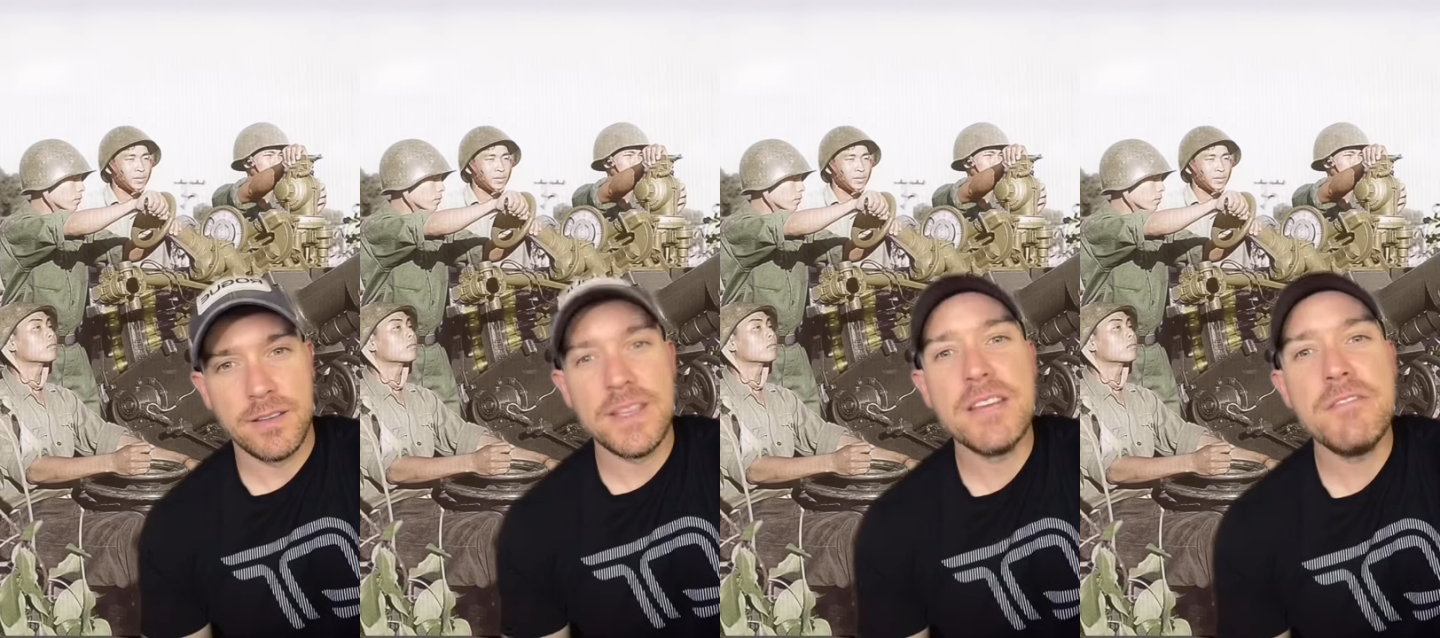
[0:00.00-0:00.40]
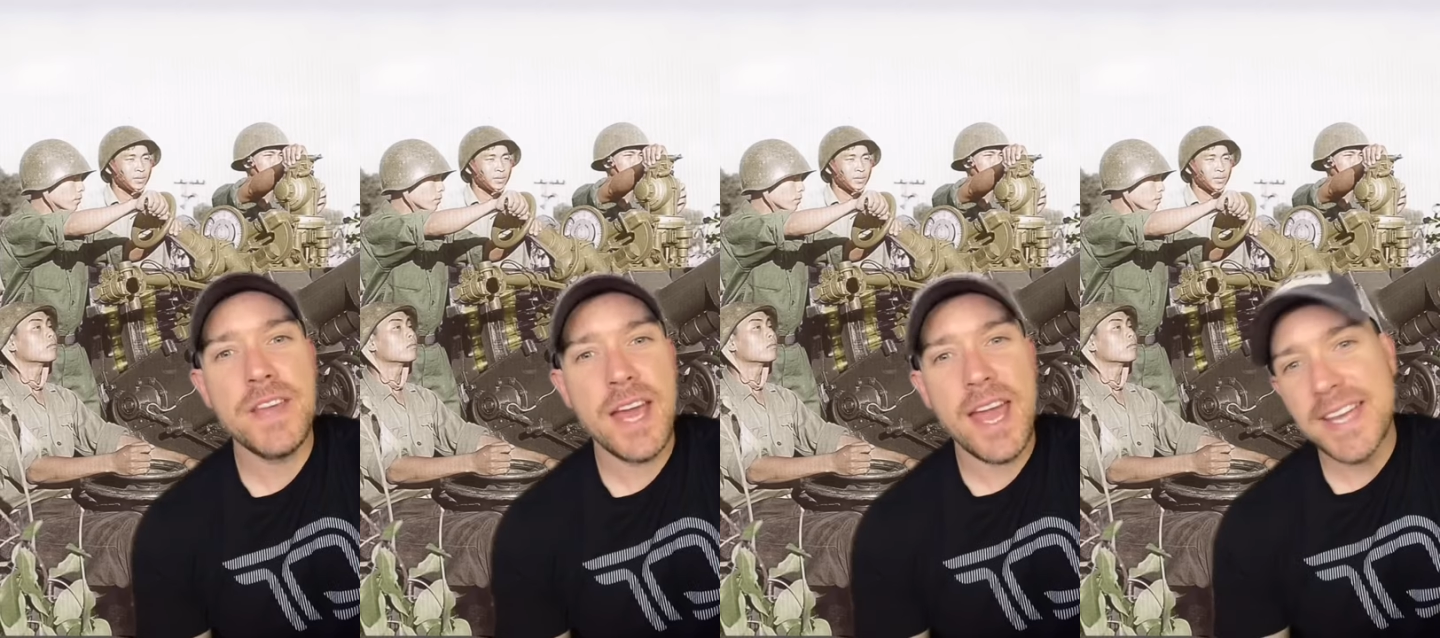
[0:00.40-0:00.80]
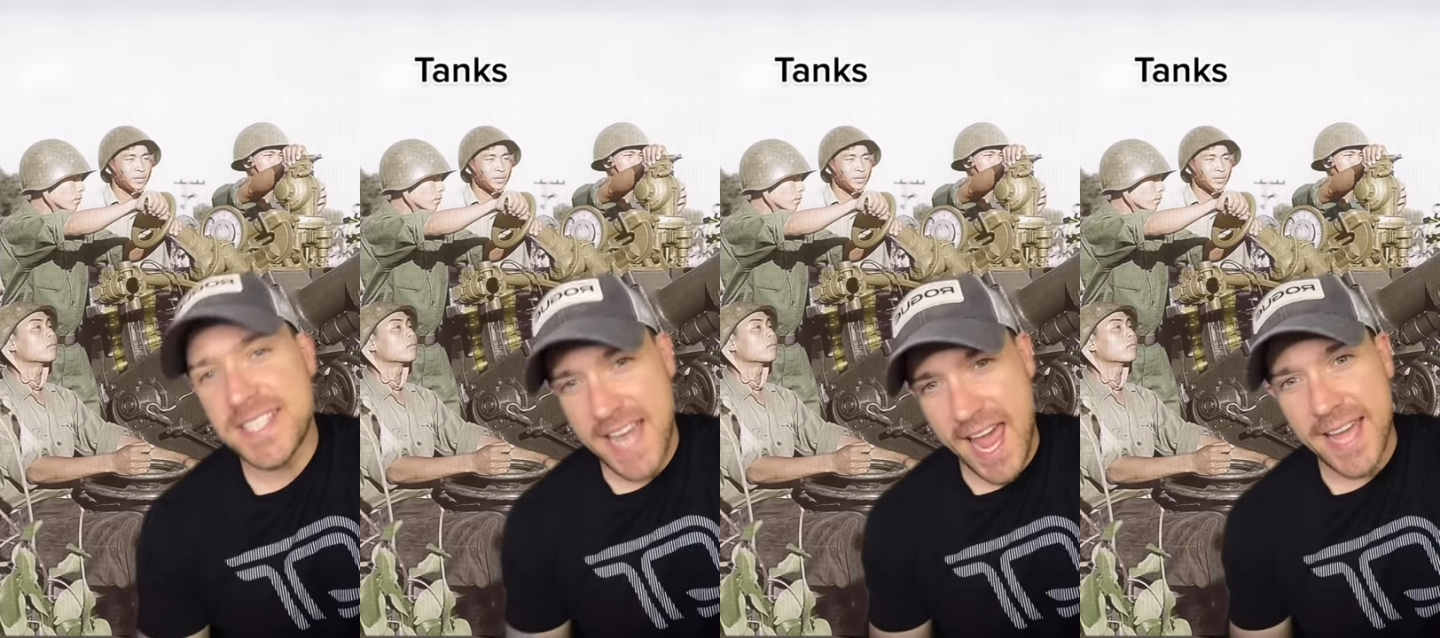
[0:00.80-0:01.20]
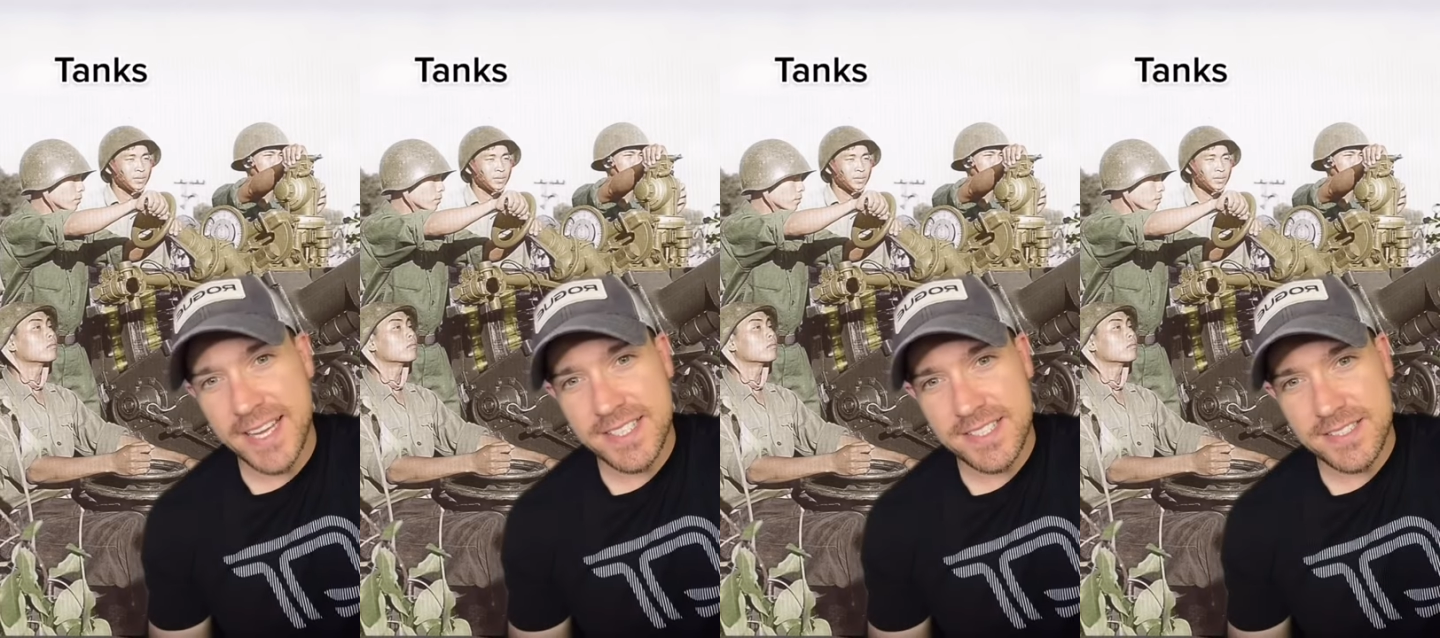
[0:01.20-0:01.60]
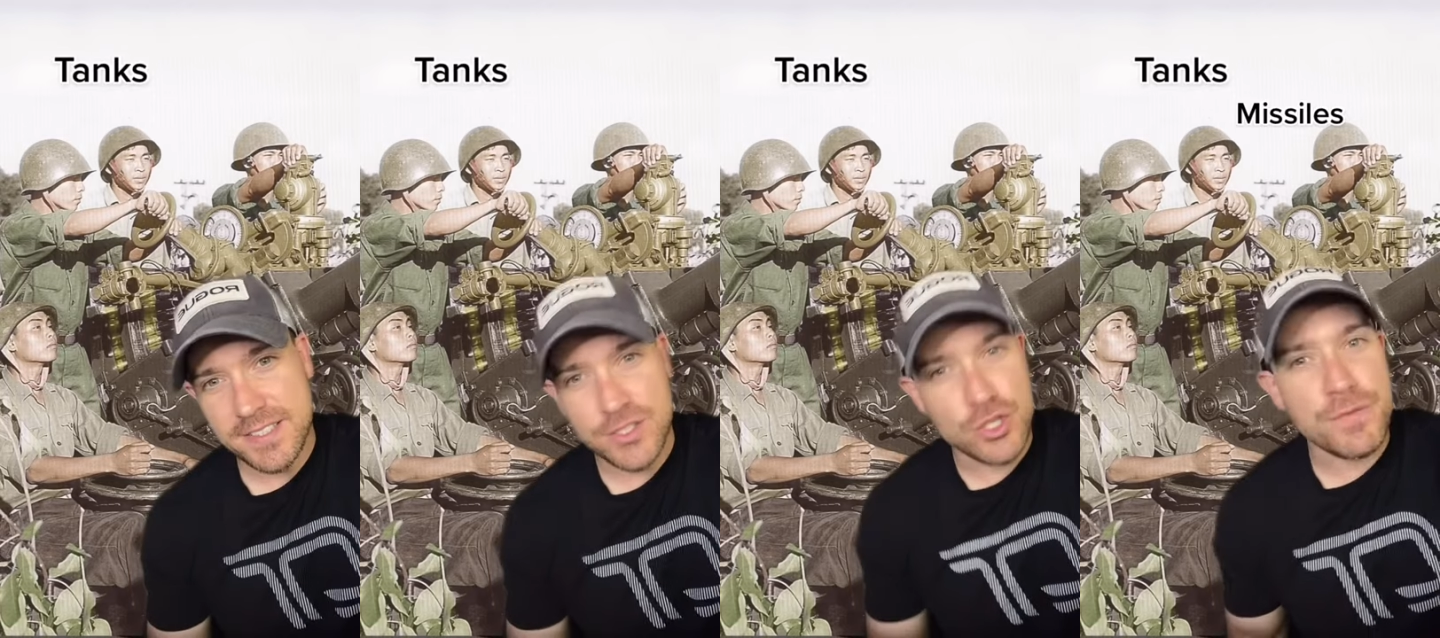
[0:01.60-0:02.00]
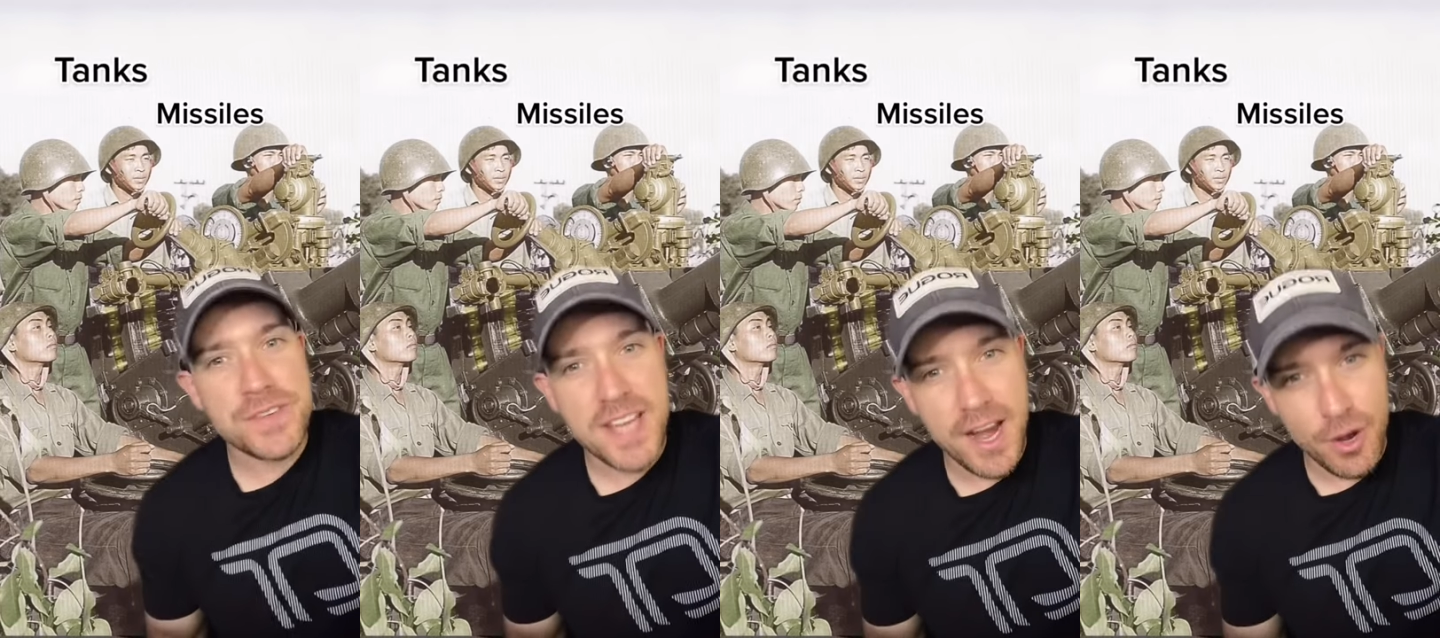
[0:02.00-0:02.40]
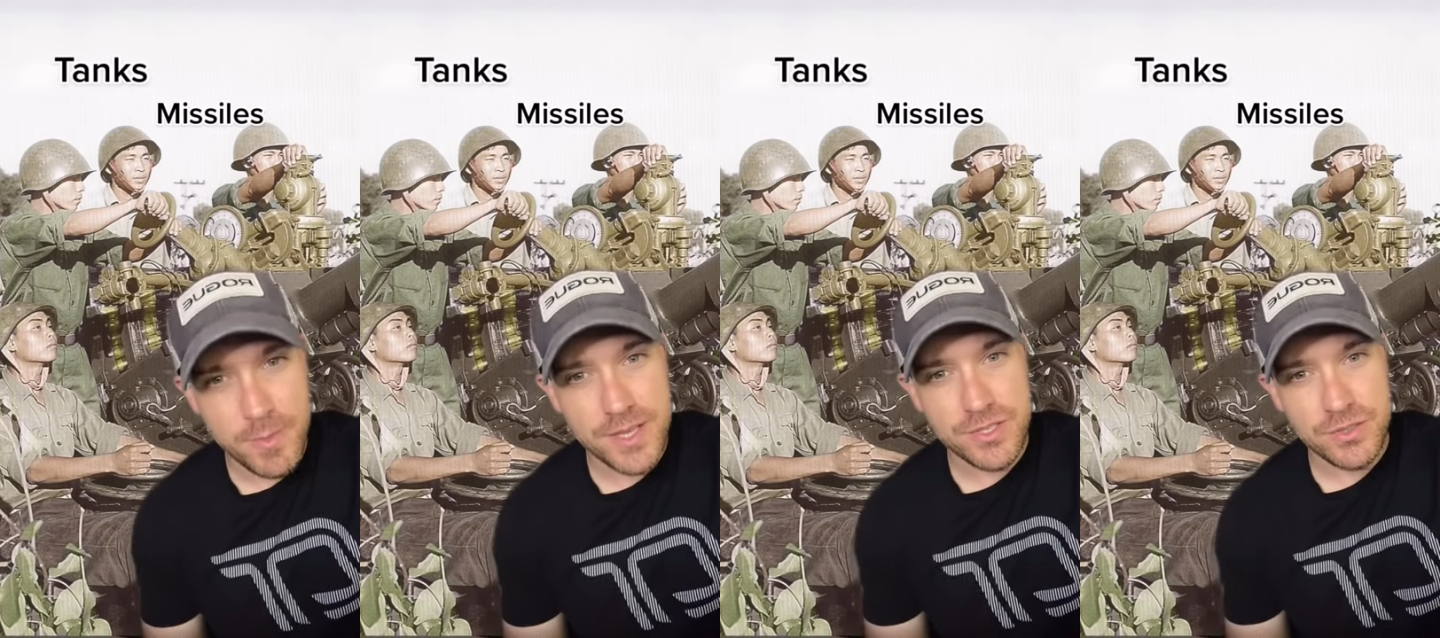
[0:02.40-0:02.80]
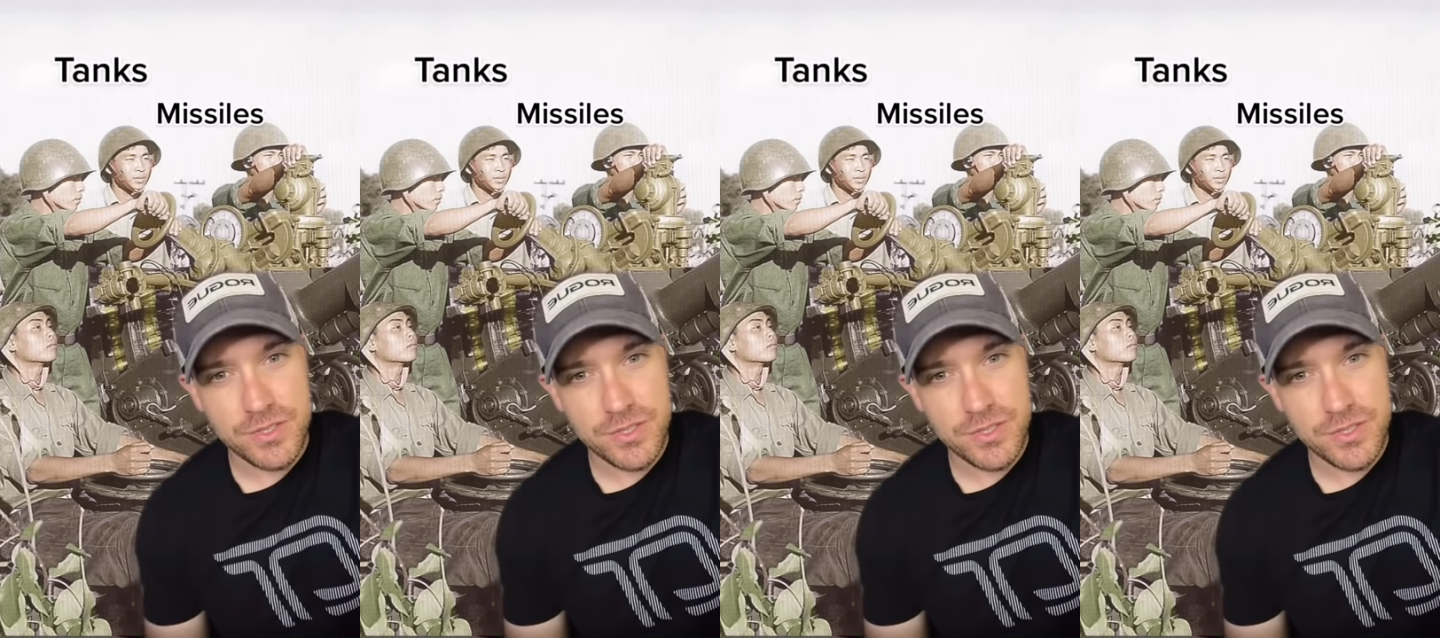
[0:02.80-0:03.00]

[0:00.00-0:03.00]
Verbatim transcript: NVA had tanks, surface-to-air missiles,